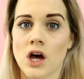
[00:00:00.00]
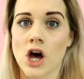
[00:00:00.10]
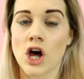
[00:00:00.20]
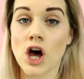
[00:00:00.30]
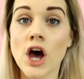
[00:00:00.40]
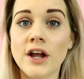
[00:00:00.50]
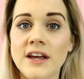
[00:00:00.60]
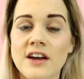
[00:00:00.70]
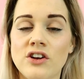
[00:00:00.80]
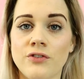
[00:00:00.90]
her
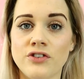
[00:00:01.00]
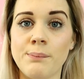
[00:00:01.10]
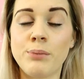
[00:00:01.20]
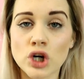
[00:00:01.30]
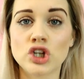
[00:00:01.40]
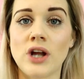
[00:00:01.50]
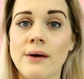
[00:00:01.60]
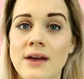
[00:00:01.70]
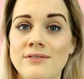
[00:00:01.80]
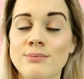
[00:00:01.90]
hernia had obviously pushed
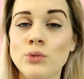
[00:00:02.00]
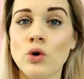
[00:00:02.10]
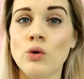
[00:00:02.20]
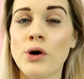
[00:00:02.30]
out even more,